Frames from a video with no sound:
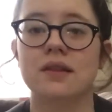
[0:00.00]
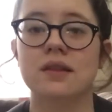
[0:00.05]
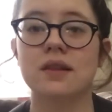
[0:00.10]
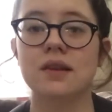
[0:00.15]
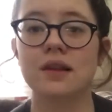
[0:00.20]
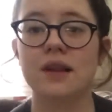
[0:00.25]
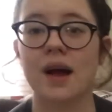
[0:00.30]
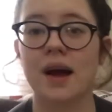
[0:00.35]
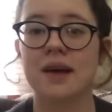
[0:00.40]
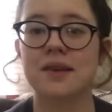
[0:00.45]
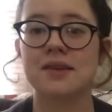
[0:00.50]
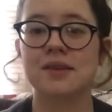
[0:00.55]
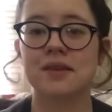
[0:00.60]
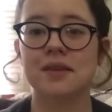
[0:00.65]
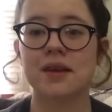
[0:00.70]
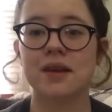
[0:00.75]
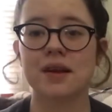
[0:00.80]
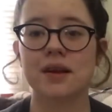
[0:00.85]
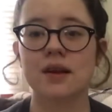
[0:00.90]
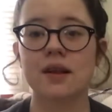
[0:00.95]
The last
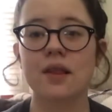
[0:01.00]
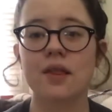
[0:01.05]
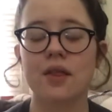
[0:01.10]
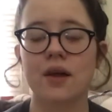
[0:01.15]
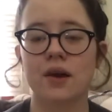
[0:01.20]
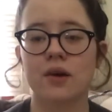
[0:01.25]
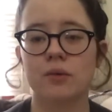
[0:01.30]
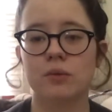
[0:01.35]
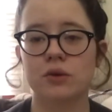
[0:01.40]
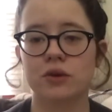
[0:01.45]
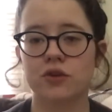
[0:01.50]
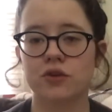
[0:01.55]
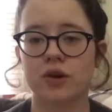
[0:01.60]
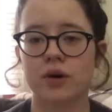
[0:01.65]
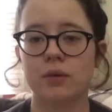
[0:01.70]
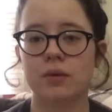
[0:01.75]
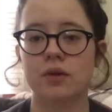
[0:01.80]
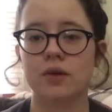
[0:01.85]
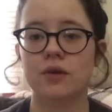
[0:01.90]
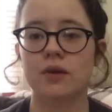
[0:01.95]
thing that I want to share
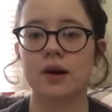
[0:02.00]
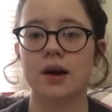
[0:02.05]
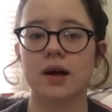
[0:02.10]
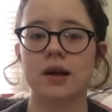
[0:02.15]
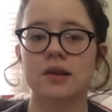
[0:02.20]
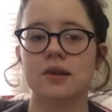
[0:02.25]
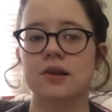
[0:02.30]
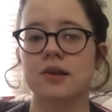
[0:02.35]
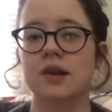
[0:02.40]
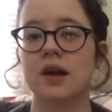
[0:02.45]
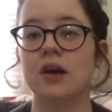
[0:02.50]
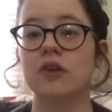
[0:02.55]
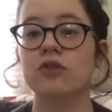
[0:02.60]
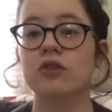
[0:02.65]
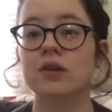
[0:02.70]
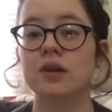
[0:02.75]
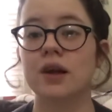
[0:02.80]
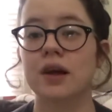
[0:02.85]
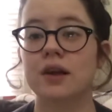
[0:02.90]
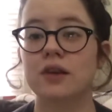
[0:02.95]
with you guys is
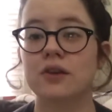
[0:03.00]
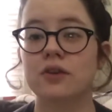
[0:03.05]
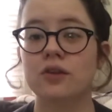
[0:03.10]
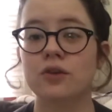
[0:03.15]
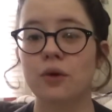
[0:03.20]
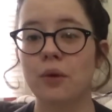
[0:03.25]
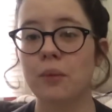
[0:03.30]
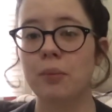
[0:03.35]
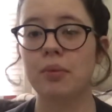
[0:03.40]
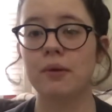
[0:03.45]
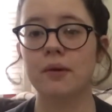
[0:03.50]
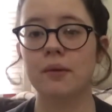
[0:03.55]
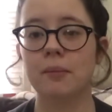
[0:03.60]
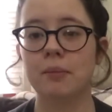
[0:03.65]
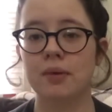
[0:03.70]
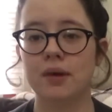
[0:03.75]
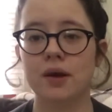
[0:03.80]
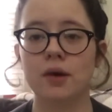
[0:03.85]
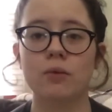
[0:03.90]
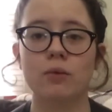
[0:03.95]
actually a super
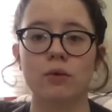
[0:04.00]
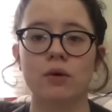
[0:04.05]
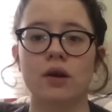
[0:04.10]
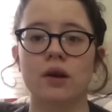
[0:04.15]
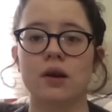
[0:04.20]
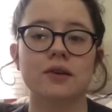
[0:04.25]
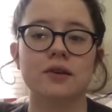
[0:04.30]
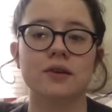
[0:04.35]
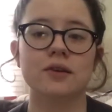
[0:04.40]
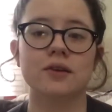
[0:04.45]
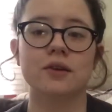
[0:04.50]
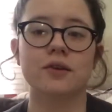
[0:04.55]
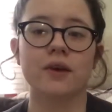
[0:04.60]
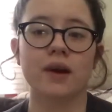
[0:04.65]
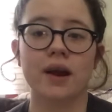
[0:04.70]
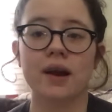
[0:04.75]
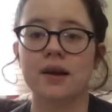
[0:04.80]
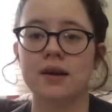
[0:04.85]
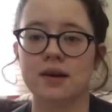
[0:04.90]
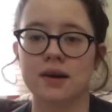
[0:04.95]
big one. His
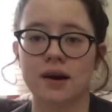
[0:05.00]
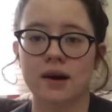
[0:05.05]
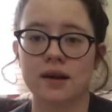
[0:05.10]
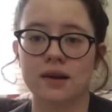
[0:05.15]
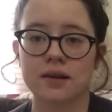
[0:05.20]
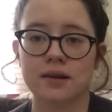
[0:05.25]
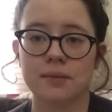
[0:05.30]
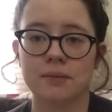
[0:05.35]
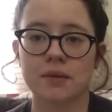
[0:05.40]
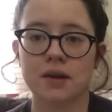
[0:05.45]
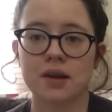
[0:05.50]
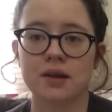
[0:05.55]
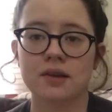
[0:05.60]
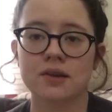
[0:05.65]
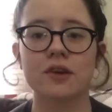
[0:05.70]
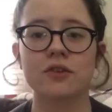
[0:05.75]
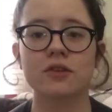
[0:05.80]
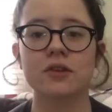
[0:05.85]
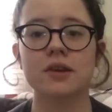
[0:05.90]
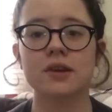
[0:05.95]
granny got him this.
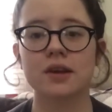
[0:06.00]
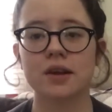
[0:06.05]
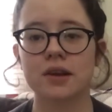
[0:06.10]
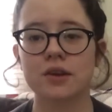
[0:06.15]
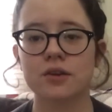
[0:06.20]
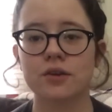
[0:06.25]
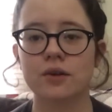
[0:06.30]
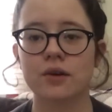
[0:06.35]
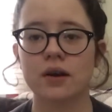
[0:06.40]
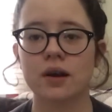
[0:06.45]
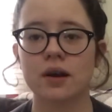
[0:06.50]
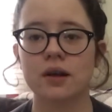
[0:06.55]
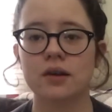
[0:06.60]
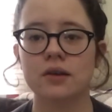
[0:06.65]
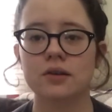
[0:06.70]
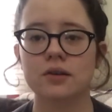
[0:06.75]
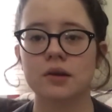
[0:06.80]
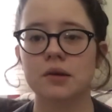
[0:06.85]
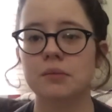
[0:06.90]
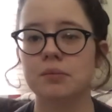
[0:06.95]
Actually Nick's granny,
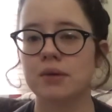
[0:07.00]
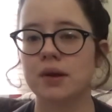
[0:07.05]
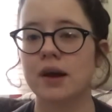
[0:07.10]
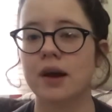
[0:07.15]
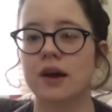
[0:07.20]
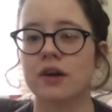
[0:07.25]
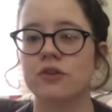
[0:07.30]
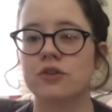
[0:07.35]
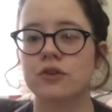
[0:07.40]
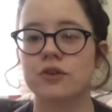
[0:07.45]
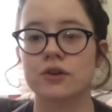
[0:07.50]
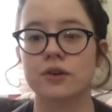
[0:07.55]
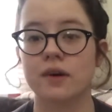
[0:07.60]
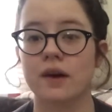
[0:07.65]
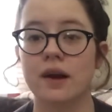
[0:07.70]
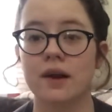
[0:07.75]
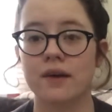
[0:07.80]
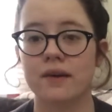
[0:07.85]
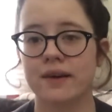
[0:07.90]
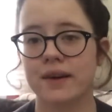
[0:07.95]
so it'd be Asher's
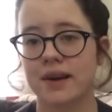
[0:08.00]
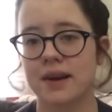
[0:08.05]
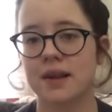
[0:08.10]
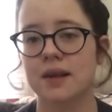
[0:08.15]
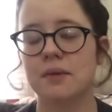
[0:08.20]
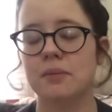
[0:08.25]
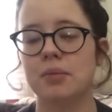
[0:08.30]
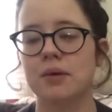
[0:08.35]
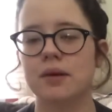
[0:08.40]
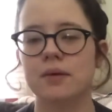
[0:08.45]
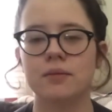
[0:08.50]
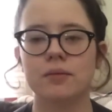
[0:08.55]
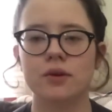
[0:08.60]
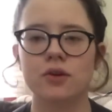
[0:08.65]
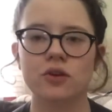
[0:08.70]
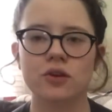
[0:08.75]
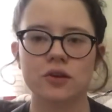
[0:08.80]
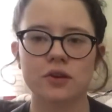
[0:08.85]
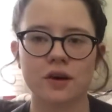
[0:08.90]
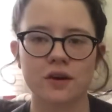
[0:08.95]
great granny, but we
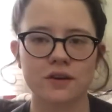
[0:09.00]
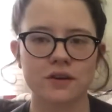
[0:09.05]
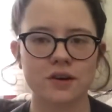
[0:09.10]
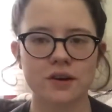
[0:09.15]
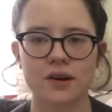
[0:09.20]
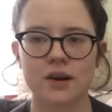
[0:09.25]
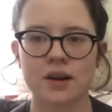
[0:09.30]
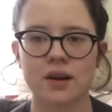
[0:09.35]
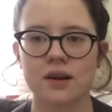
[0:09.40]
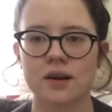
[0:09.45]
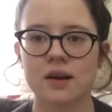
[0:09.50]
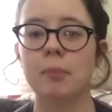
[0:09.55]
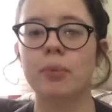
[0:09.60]
just call her granny.